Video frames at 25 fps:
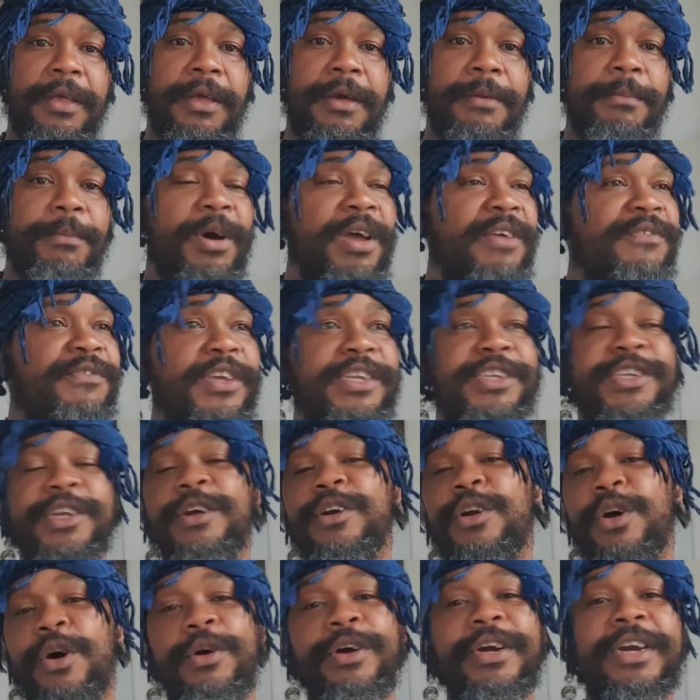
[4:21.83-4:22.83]
But if your
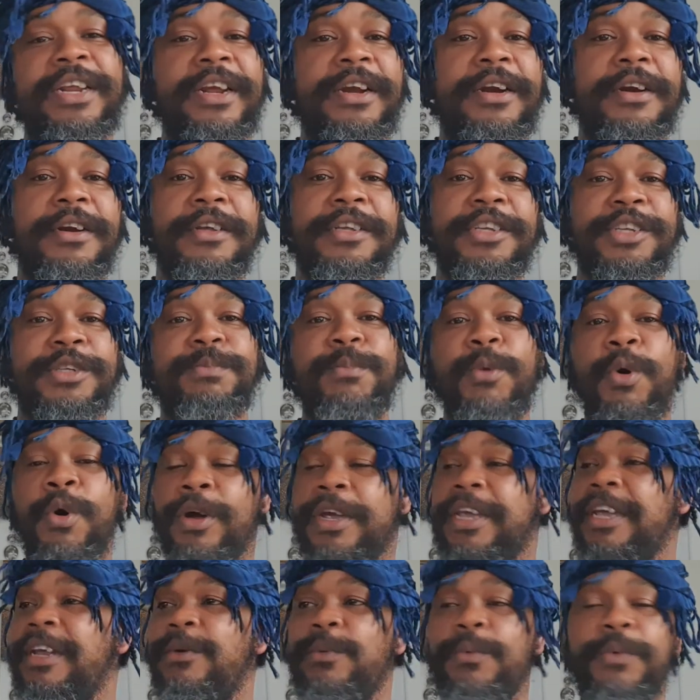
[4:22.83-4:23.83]
son out there
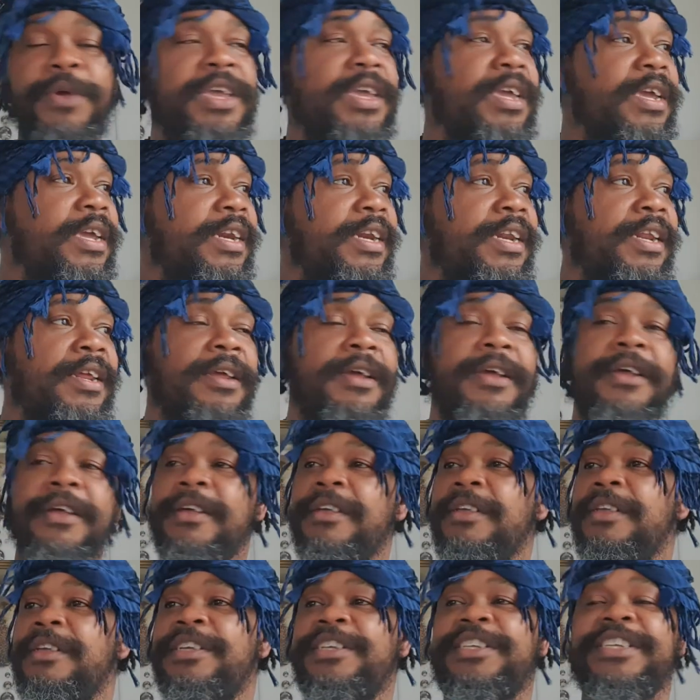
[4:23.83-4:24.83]
smoking weed,
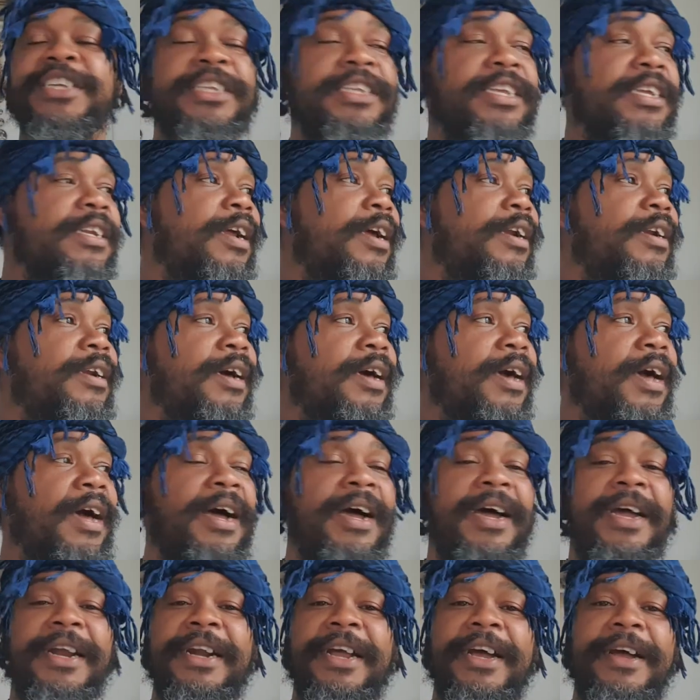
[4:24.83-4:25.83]
sitting on the
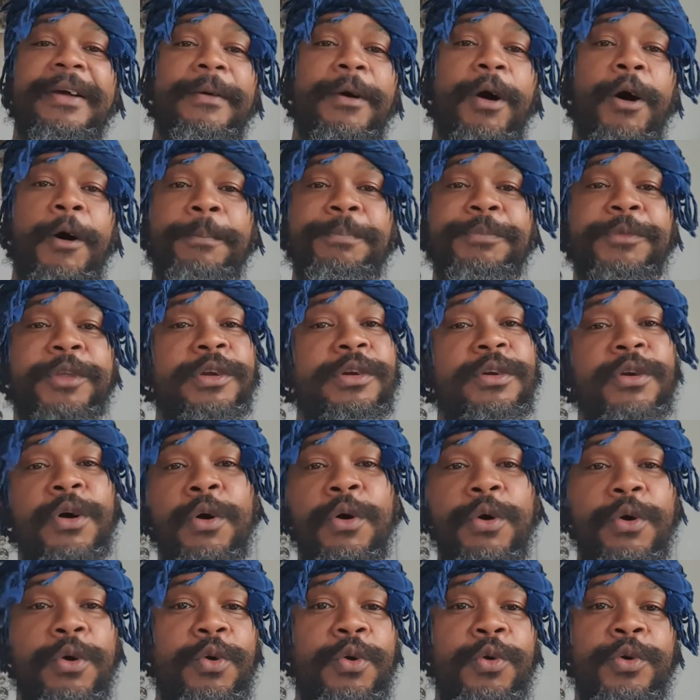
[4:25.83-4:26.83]
corner, up to
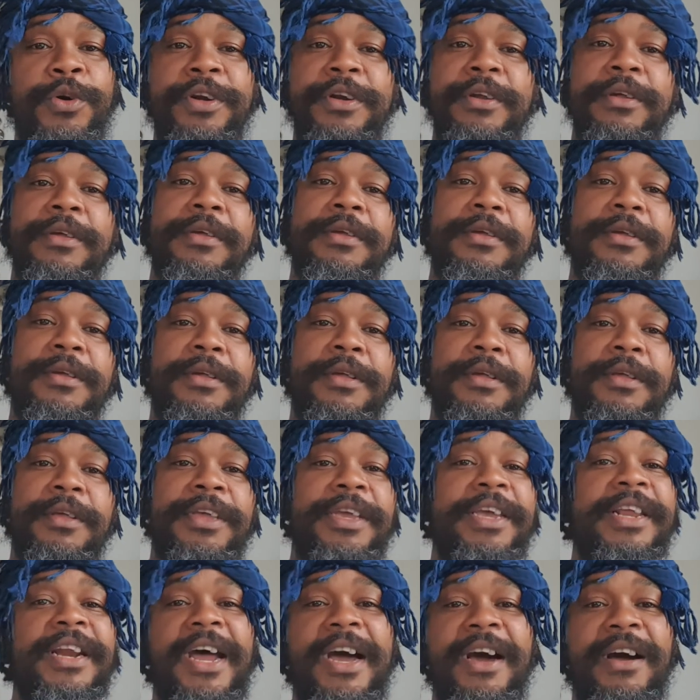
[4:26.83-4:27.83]
no good,
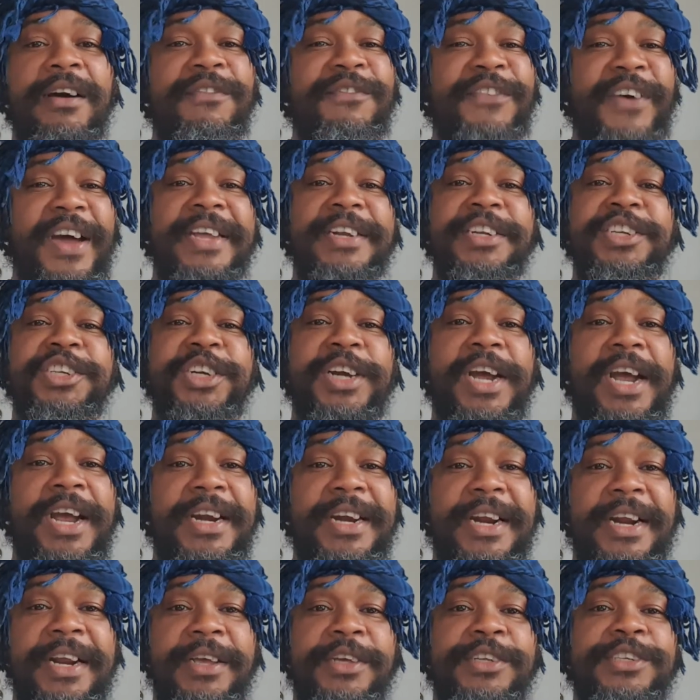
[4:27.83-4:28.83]
you're not going to find joy
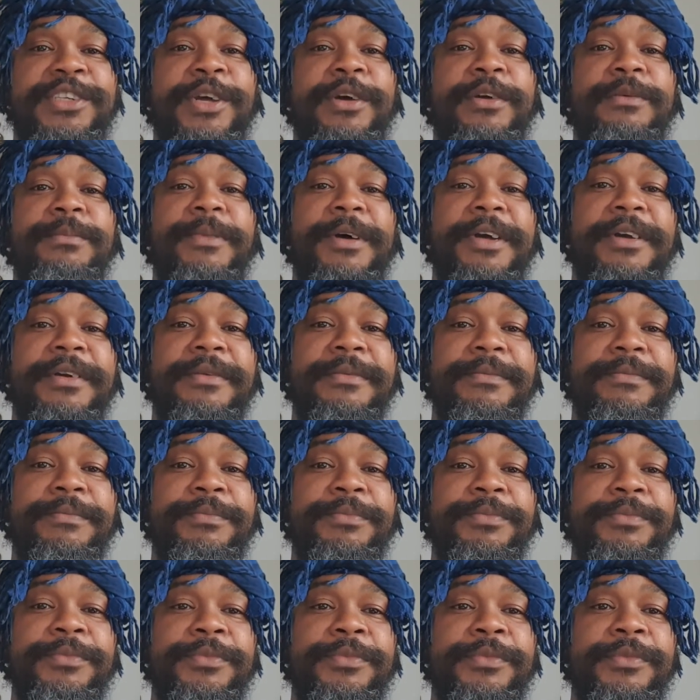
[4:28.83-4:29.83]
in your son, man.
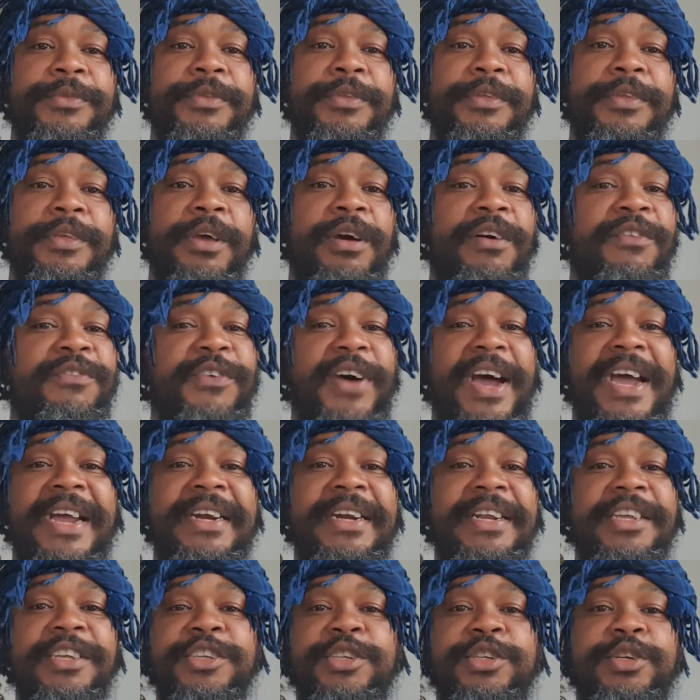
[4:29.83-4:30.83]
You'll
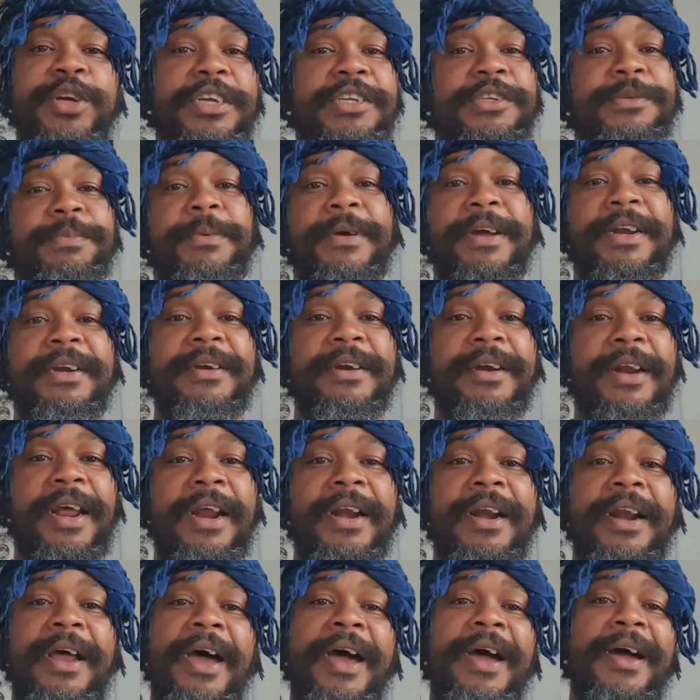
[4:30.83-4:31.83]
find distress, man,
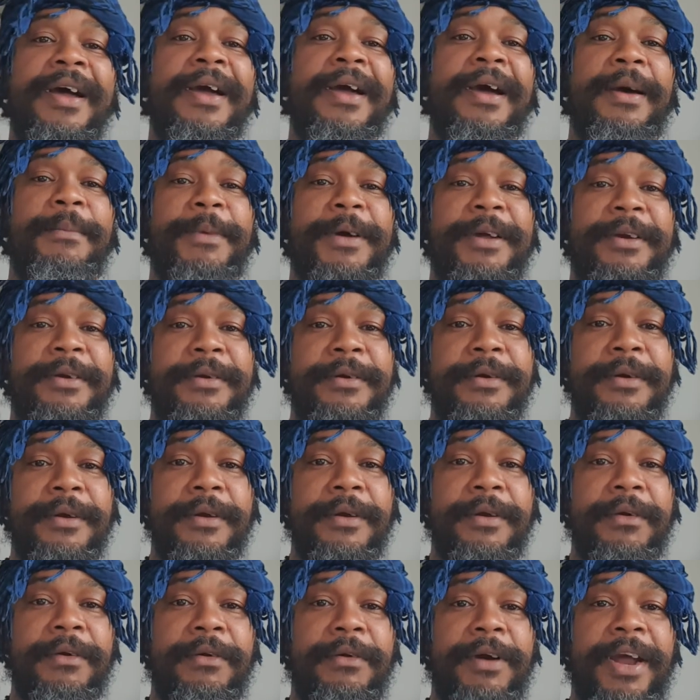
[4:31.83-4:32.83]
and anger, man,
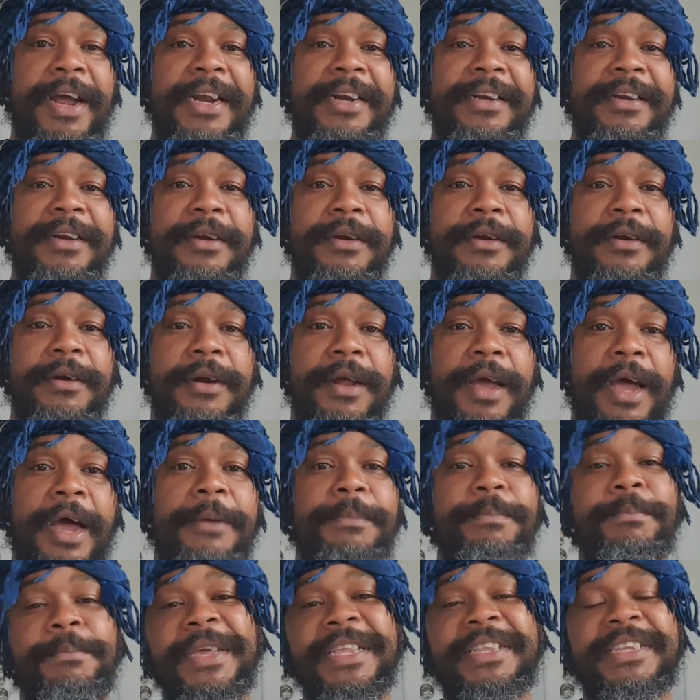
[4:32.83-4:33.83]
right?
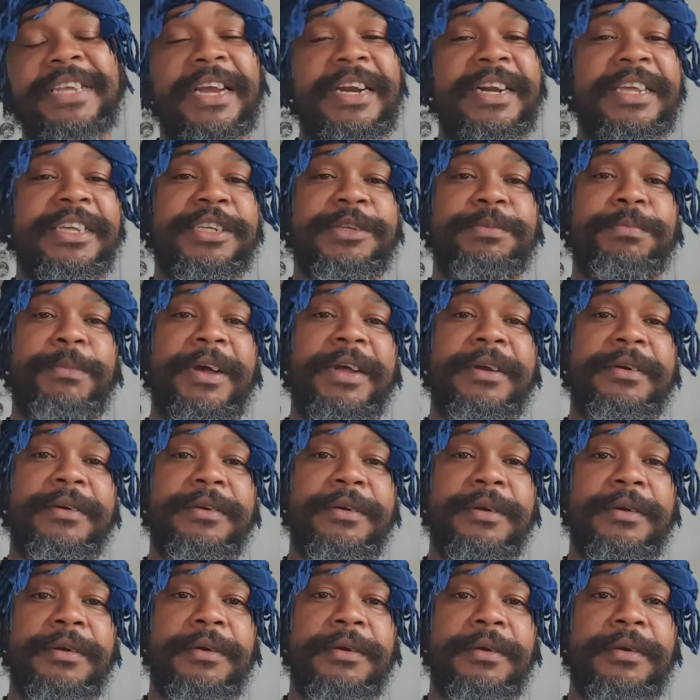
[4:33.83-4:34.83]
And bitterness,
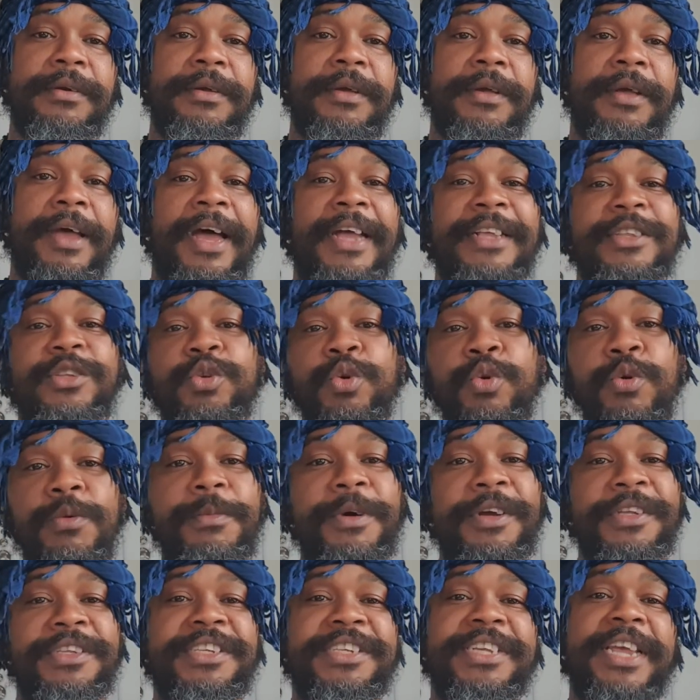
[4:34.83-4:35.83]
man, and too
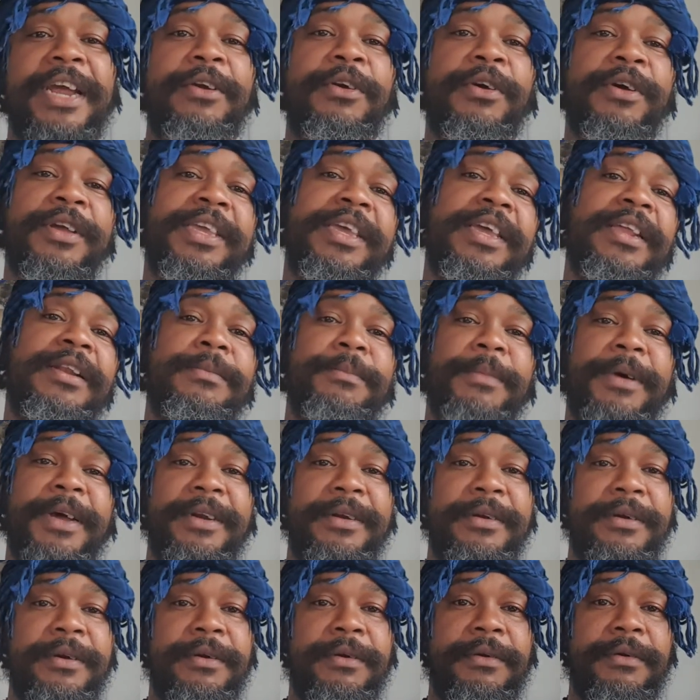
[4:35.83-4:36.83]
much sorrow kill,
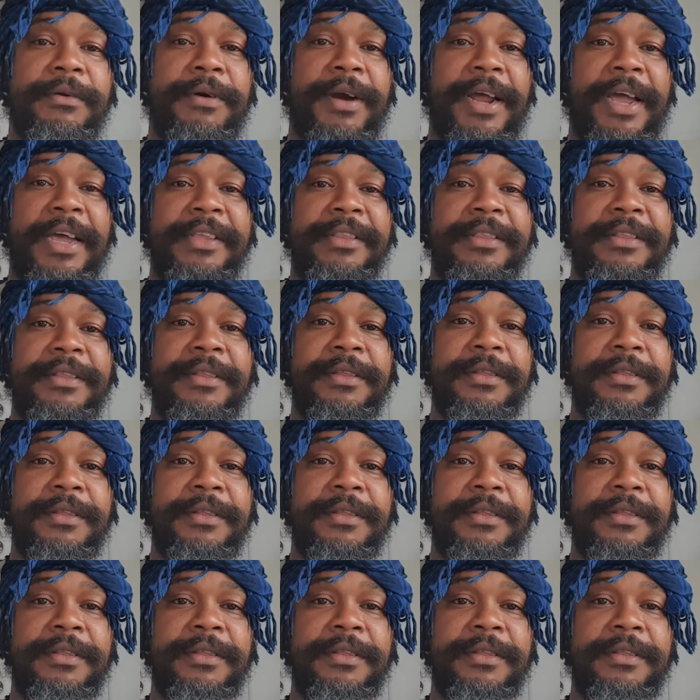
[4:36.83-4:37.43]
man, right?